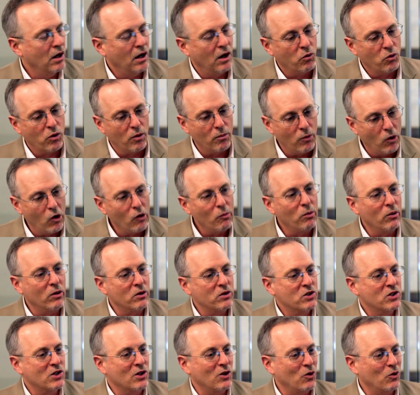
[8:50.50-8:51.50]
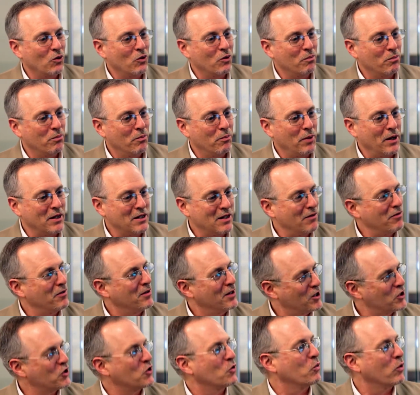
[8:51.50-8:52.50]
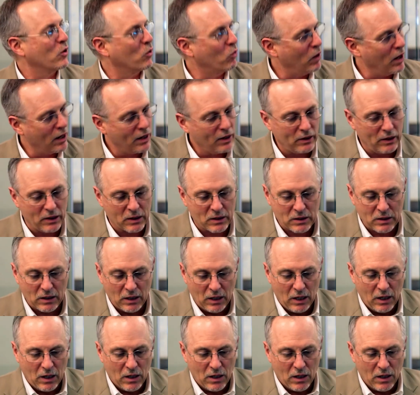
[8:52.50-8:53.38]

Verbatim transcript: We're mobile, so by definition, we're wireless.